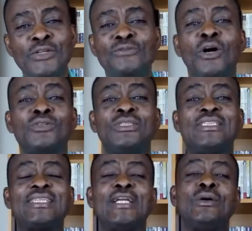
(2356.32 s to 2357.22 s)
You've got to
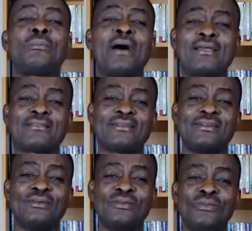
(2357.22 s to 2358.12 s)
design your path.
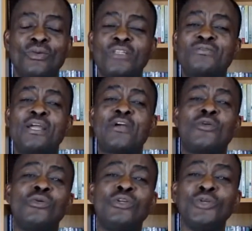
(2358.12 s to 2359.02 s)
What
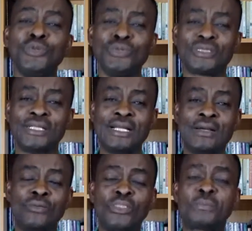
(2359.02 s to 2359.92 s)
vehicle will you use?
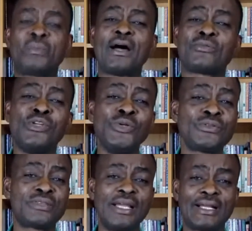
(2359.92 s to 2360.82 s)
Which path will you
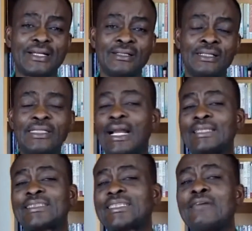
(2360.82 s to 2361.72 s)
take? There
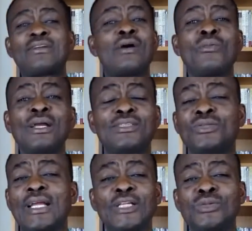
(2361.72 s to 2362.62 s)
are several ways
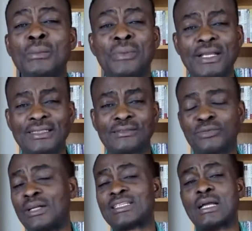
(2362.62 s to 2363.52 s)
to get to a place.
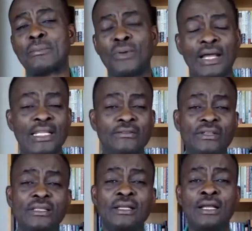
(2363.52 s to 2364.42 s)
For example, I live
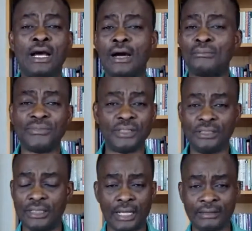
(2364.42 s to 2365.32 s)
in
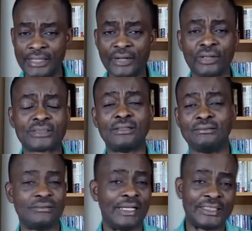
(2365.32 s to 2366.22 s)
Lagos,
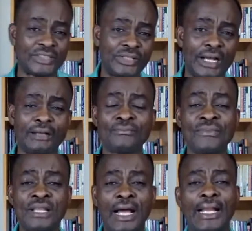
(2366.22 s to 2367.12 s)
Nigeria,
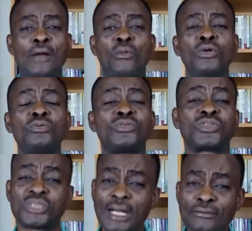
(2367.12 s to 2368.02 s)
and I want to
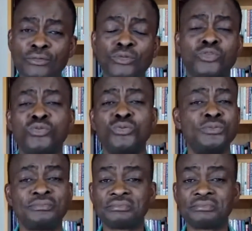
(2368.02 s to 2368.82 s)
travel to